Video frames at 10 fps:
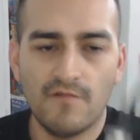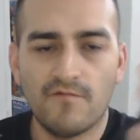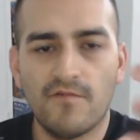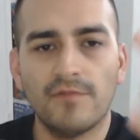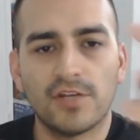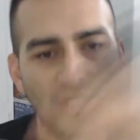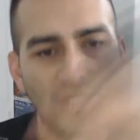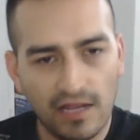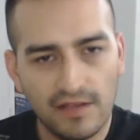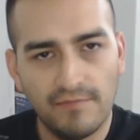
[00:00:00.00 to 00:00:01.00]
from the
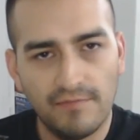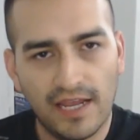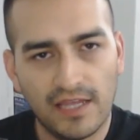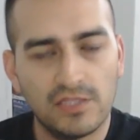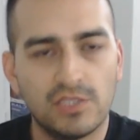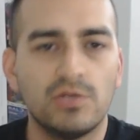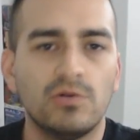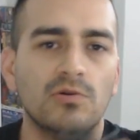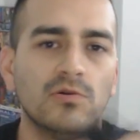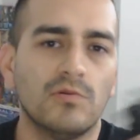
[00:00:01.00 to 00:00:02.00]
shotgun mic
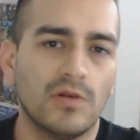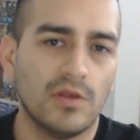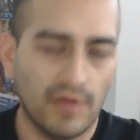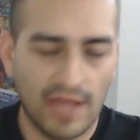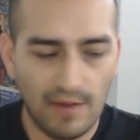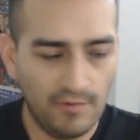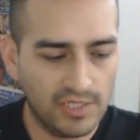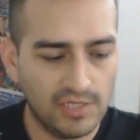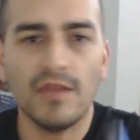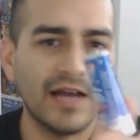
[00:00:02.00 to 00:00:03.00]
to your camera.